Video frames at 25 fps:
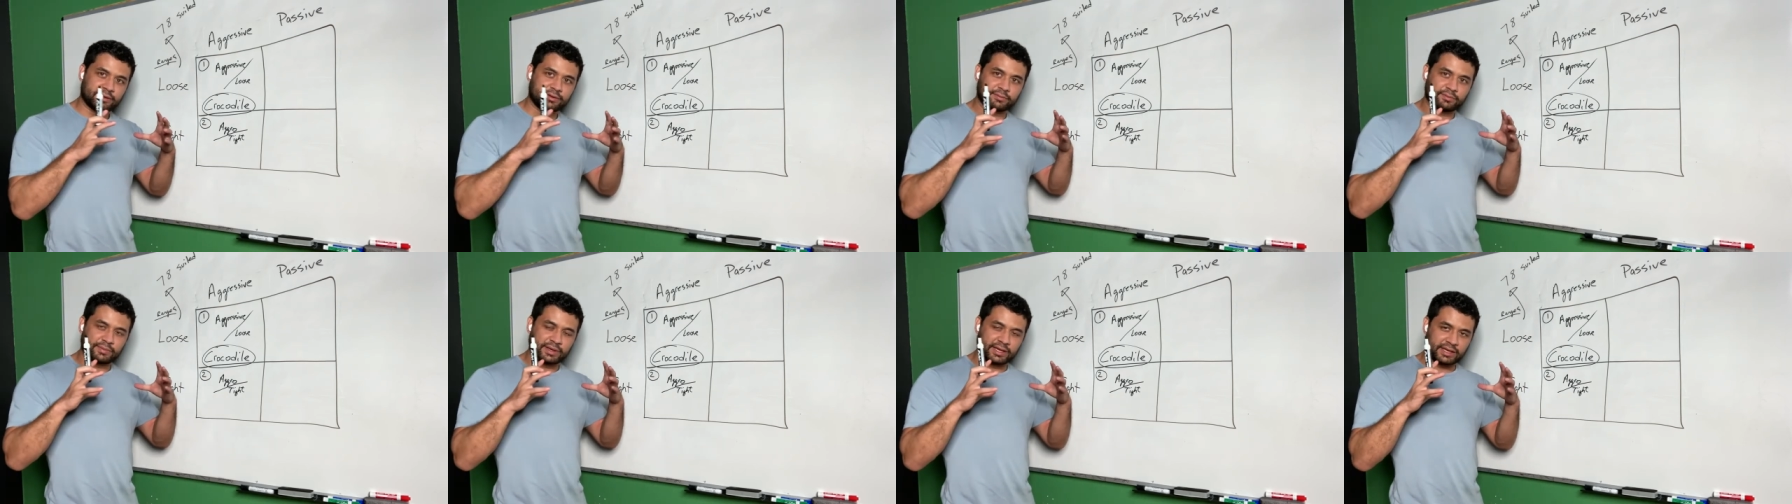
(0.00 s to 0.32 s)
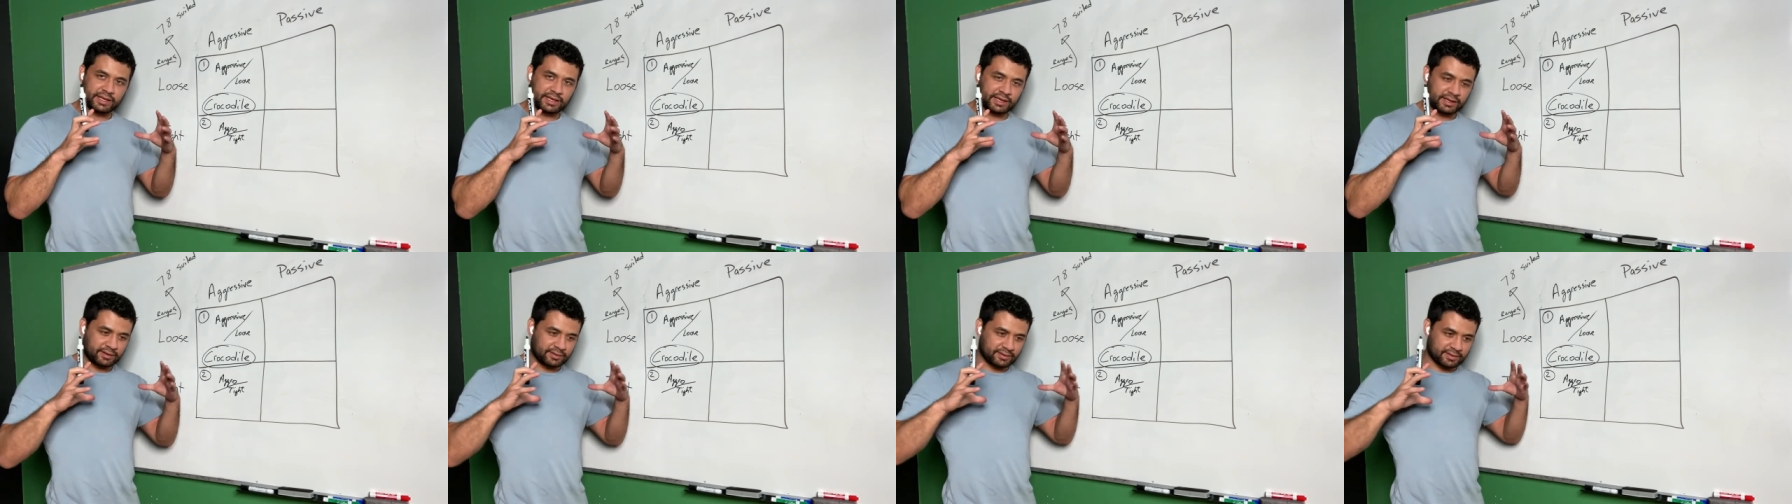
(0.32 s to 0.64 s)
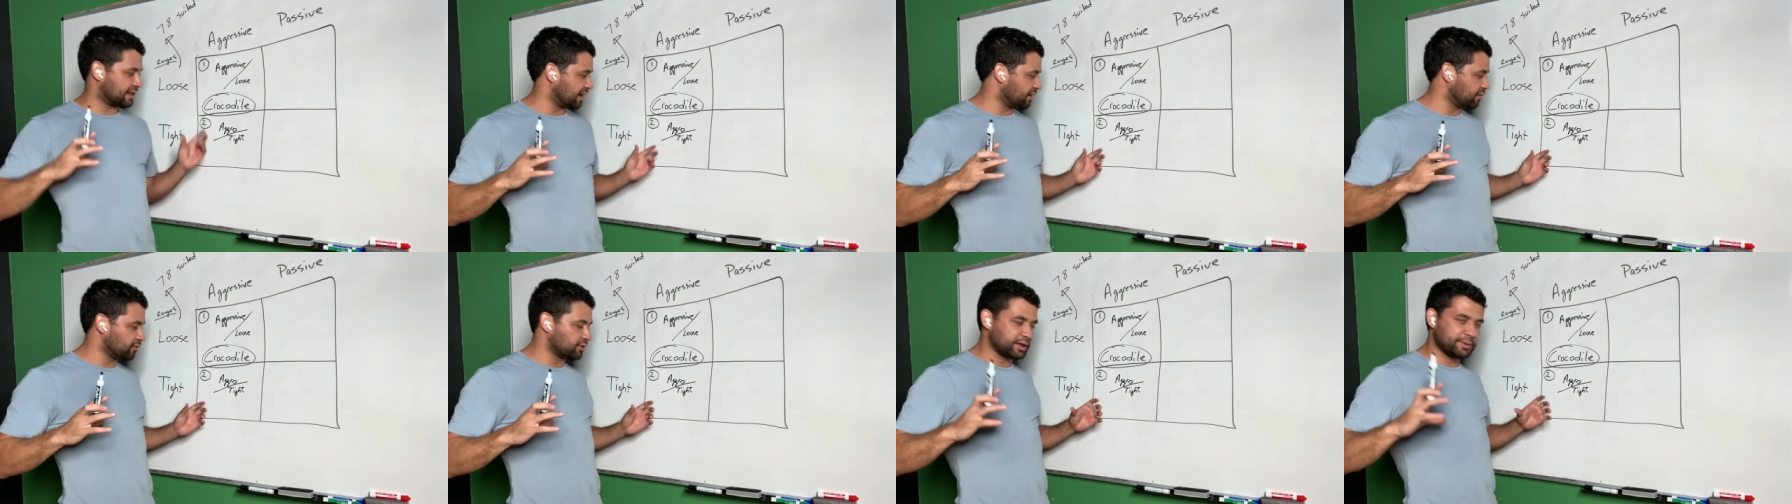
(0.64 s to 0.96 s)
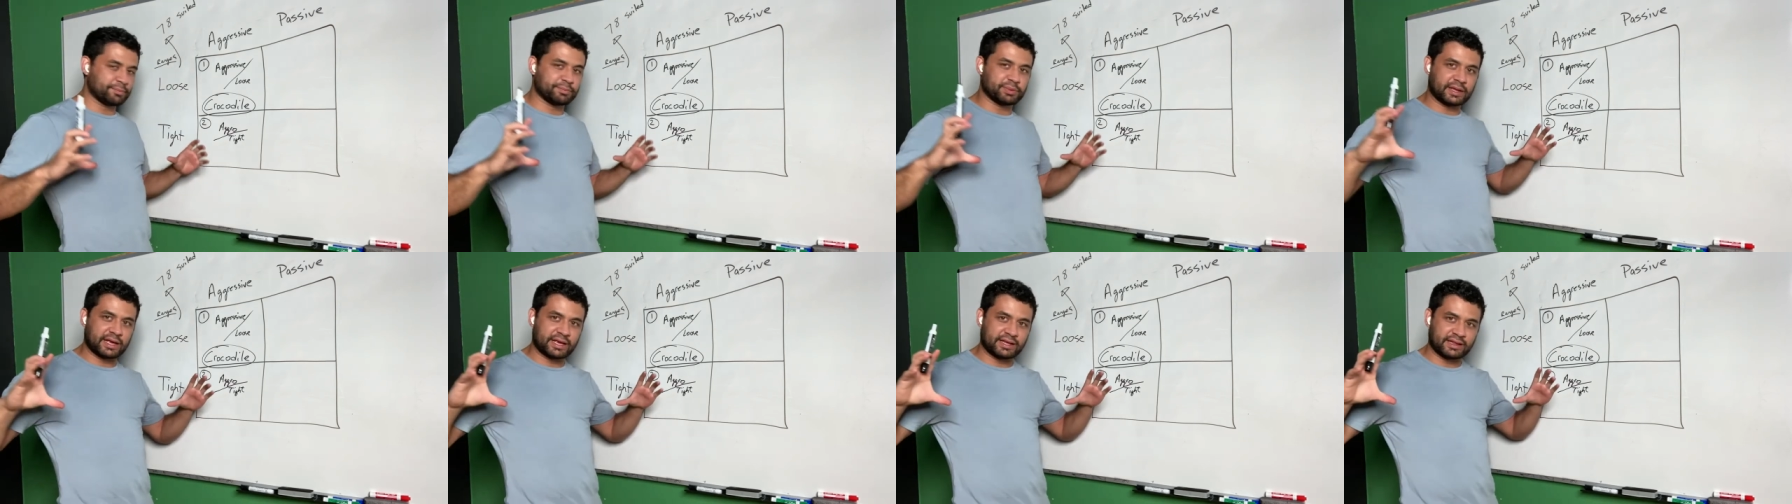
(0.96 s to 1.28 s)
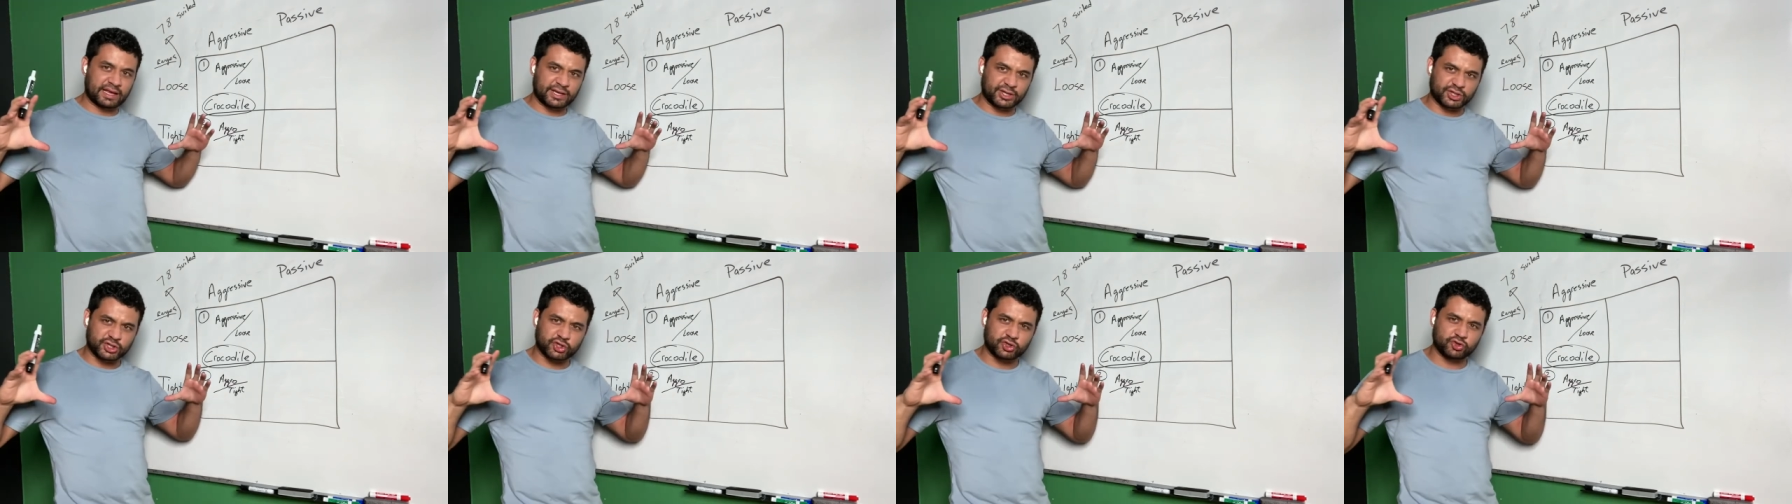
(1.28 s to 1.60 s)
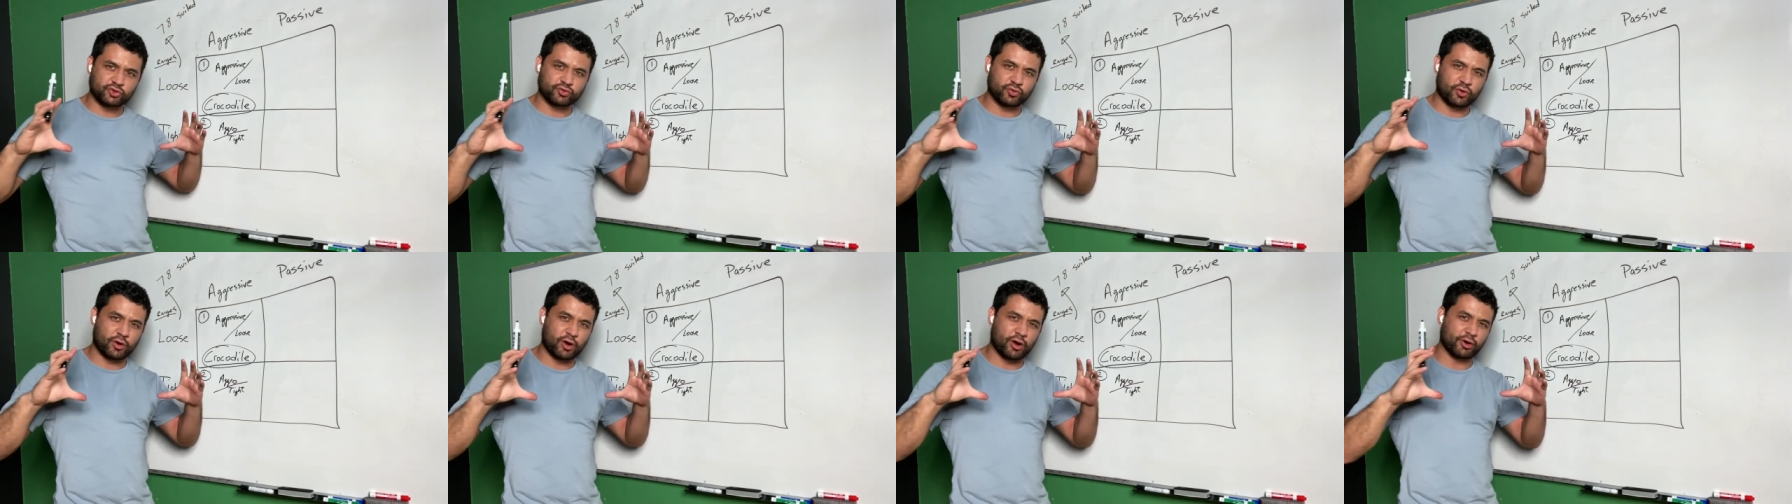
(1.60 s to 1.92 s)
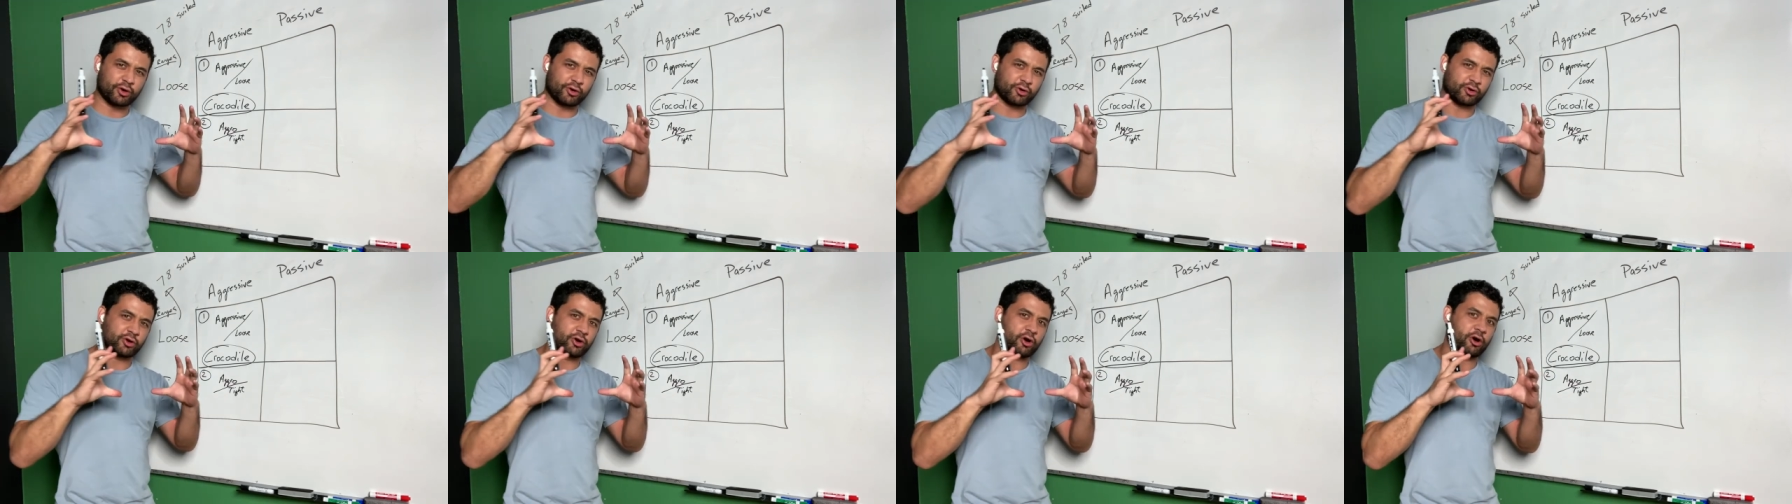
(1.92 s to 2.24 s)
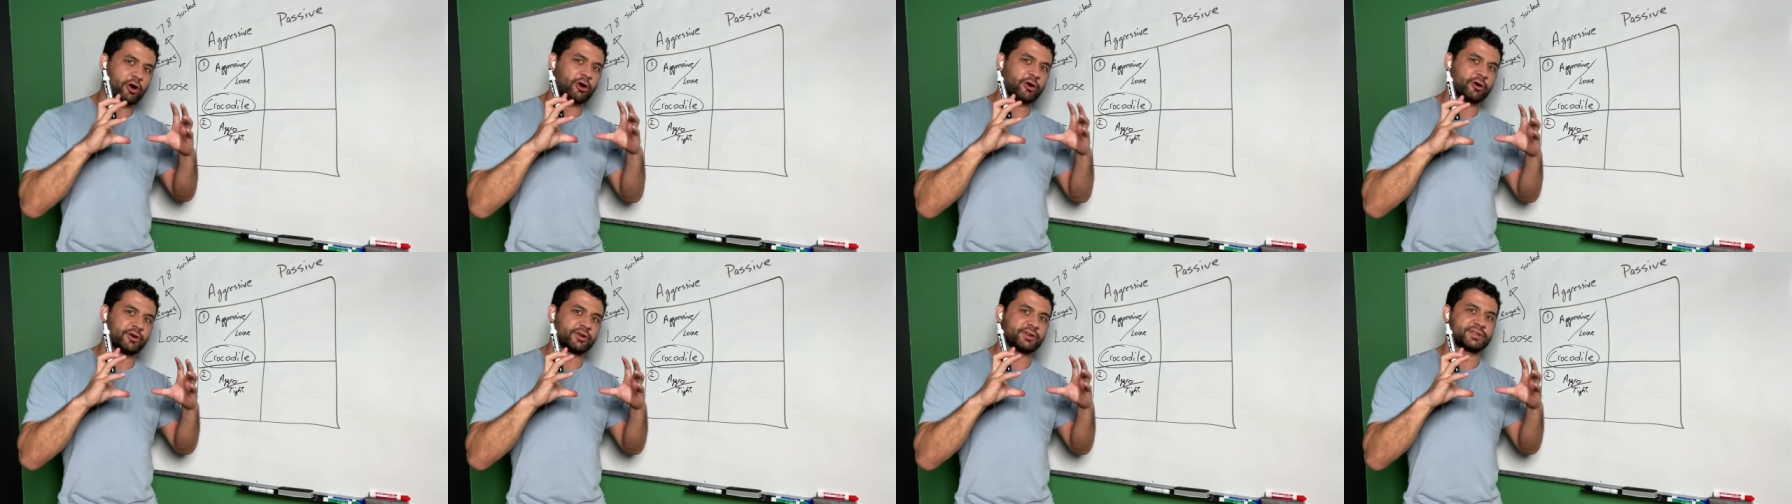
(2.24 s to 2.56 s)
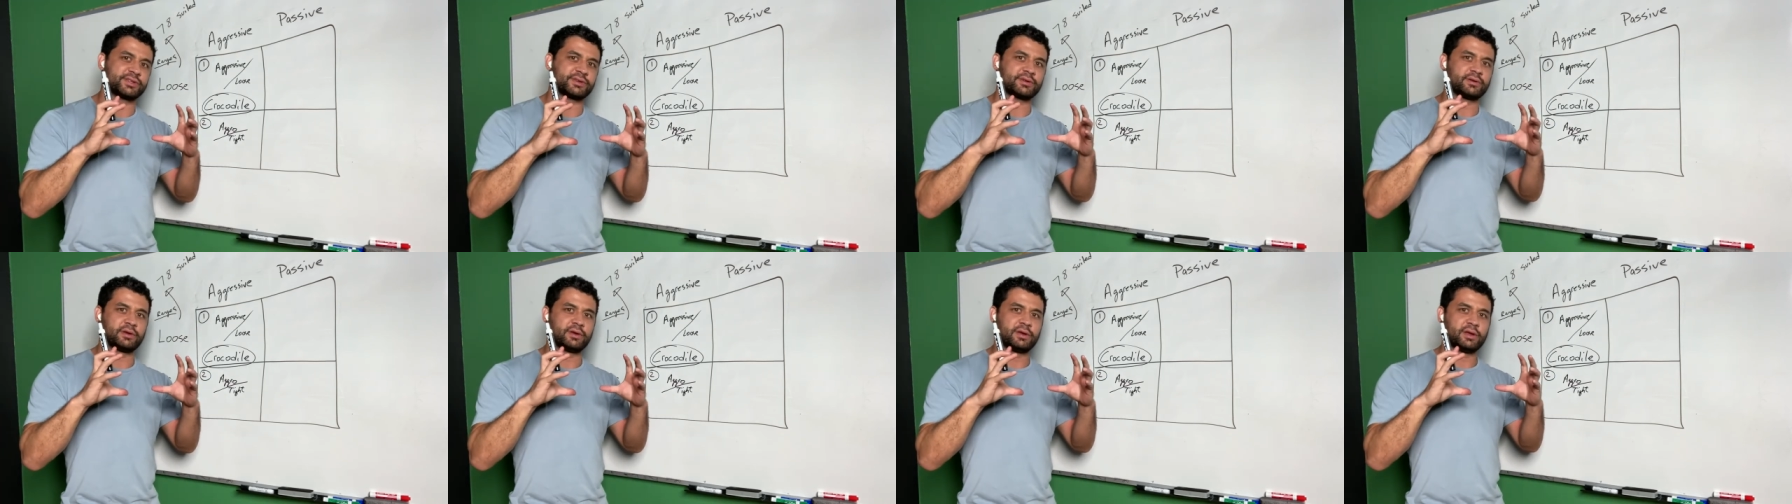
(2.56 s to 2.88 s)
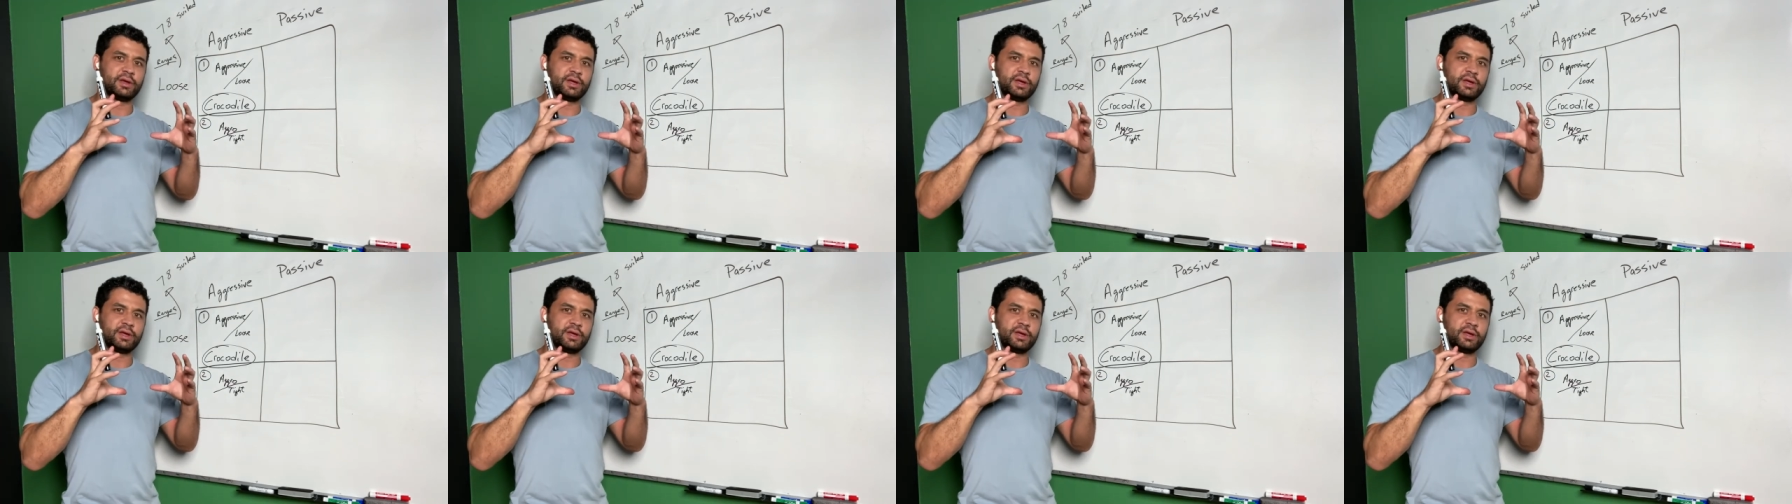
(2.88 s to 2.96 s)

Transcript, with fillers: meaning they only play like stronger cards.